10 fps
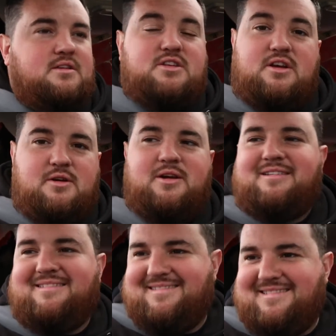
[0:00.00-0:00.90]
So
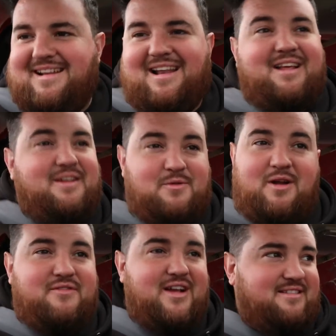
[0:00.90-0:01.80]

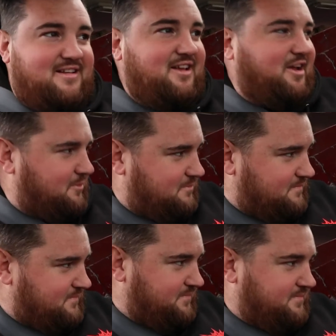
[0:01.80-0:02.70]
what I've had to
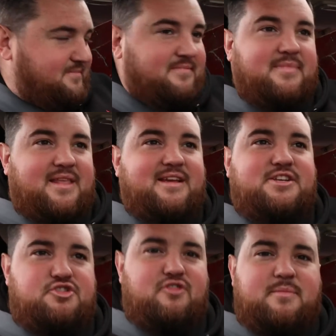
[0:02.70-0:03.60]
do
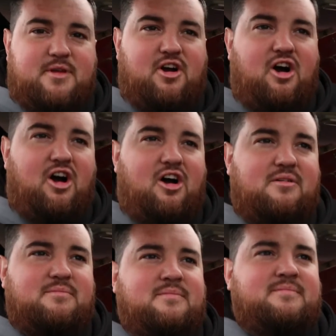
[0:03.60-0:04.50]
is strip the car,
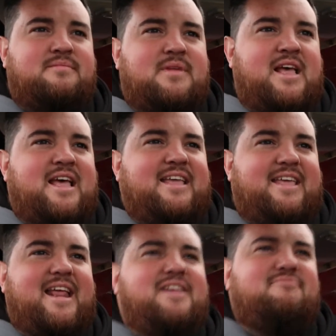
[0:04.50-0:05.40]

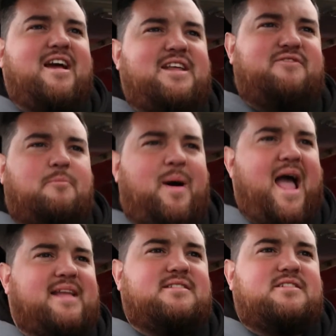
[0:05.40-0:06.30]
get it ready for
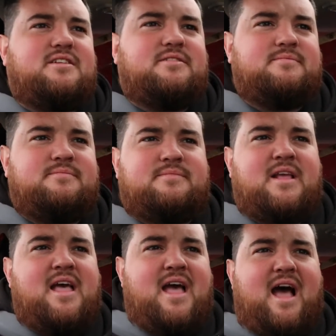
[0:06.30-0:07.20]
paint,
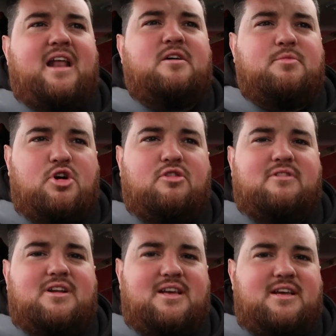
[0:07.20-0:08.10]
and I'm
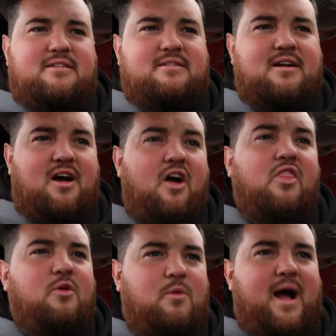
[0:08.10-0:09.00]
currently
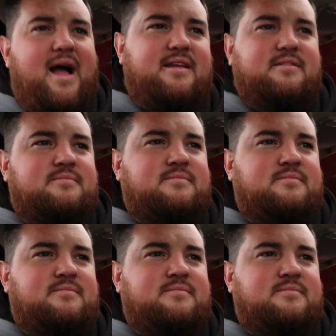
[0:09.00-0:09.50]
on the way